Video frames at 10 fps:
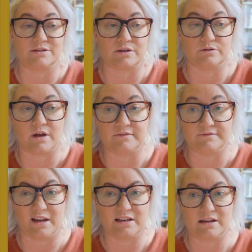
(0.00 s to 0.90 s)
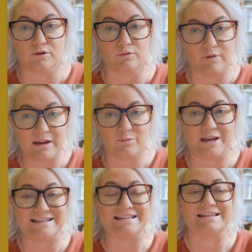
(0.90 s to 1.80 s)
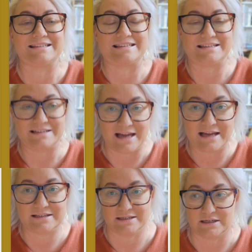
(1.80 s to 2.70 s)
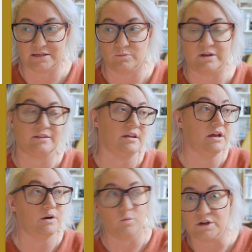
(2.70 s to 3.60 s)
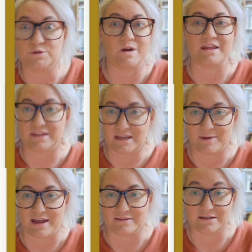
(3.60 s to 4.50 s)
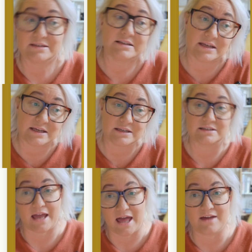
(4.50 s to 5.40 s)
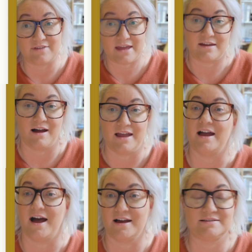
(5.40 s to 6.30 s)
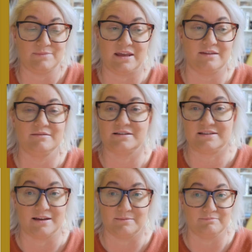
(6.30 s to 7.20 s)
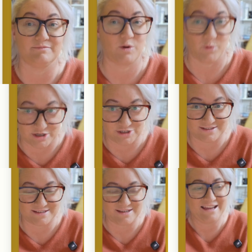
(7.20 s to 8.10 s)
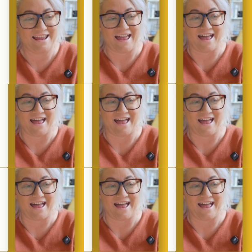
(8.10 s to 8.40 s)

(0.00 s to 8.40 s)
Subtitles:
And so I find a great way to get started with what do I think about this is to have AI ask me some questions.